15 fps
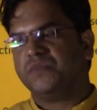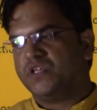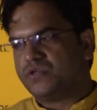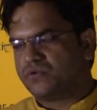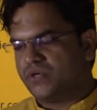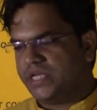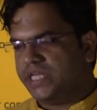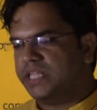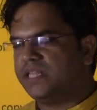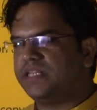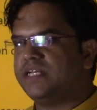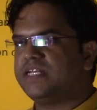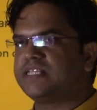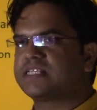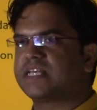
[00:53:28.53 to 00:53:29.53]
So in
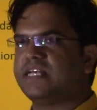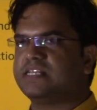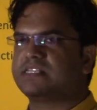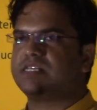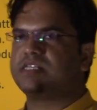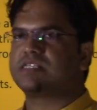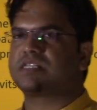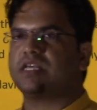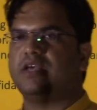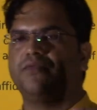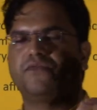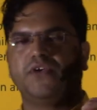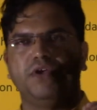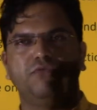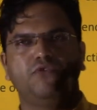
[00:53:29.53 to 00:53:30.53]
these cases, if
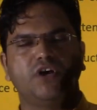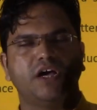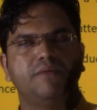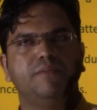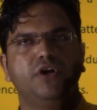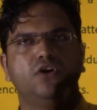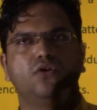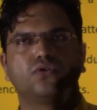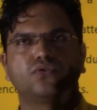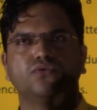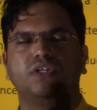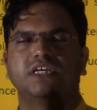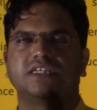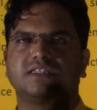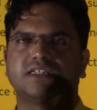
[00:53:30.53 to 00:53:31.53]
he would have belonged to
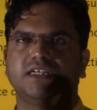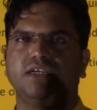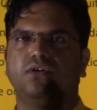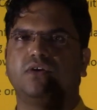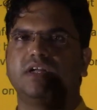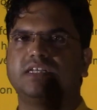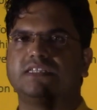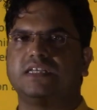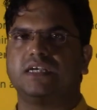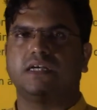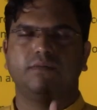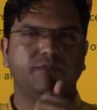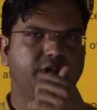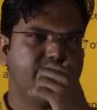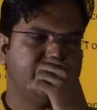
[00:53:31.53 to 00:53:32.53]
the ST or SC
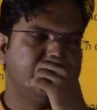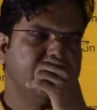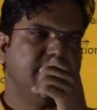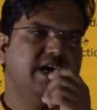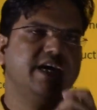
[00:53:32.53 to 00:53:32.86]
community,